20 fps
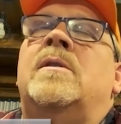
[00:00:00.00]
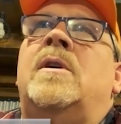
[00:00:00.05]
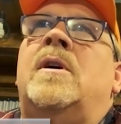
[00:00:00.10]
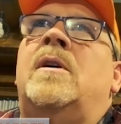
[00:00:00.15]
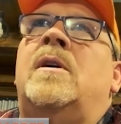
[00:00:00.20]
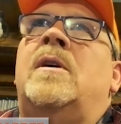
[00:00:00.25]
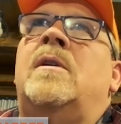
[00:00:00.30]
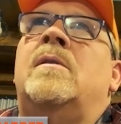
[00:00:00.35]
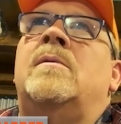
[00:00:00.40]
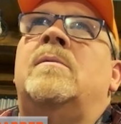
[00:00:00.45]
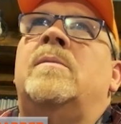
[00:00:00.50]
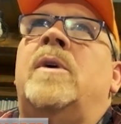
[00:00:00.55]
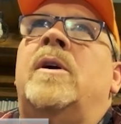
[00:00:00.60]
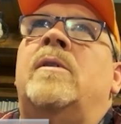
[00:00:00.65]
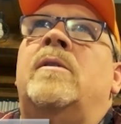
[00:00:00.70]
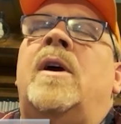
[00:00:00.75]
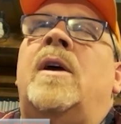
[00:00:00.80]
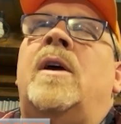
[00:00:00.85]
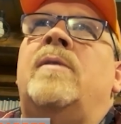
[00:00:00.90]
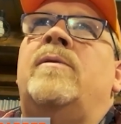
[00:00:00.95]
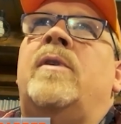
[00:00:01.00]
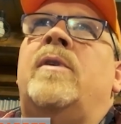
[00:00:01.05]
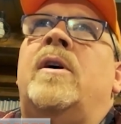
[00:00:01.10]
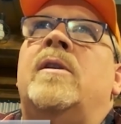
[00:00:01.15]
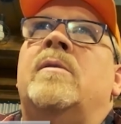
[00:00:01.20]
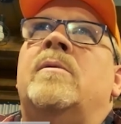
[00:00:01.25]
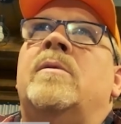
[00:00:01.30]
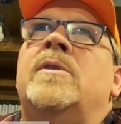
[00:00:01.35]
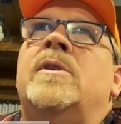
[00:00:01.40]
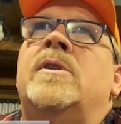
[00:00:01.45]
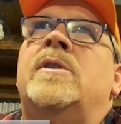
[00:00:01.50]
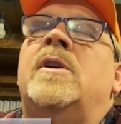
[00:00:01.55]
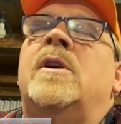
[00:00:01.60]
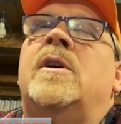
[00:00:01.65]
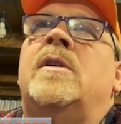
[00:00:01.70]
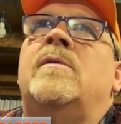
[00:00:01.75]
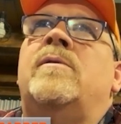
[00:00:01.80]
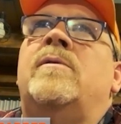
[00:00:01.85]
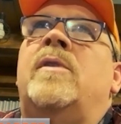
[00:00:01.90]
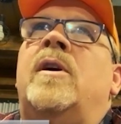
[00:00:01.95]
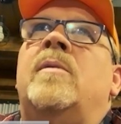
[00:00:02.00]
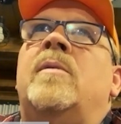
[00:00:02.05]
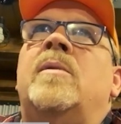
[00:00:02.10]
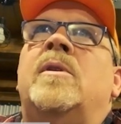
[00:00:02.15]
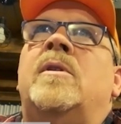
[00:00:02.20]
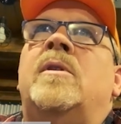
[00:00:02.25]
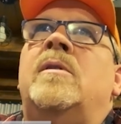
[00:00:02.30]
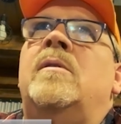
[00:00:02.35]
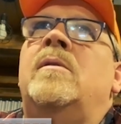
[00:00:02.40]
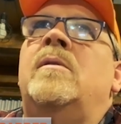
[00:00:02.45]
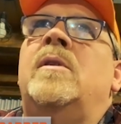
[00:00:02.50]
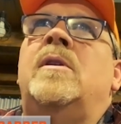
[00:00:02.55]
My grandfather was a chicken farmer too,